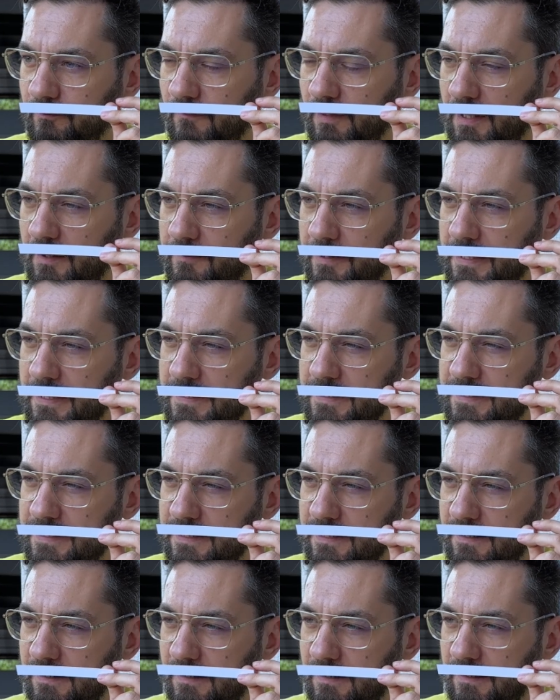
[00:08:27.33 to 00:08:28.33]
Because
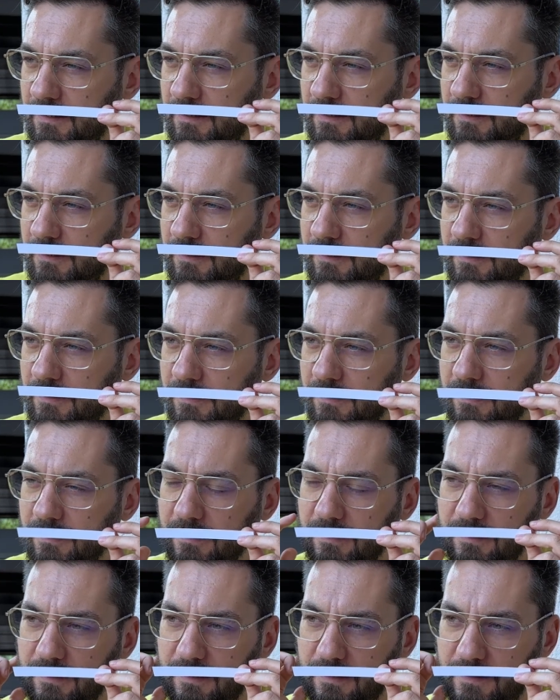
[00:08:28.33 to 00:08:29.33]

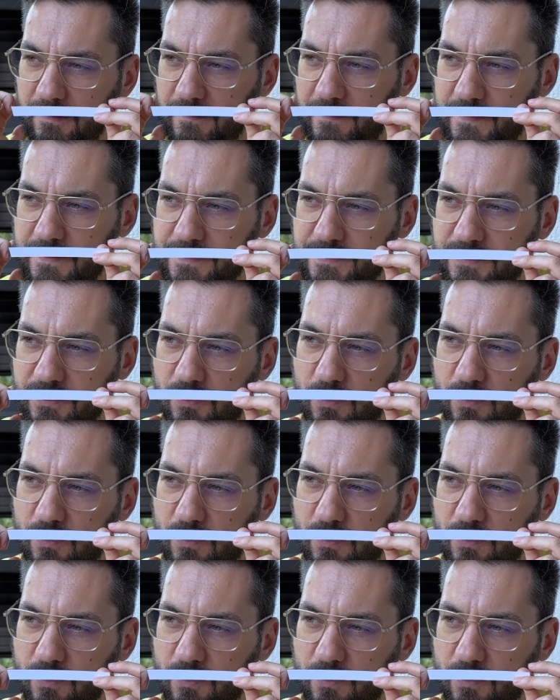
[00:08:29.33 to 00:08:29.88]
there's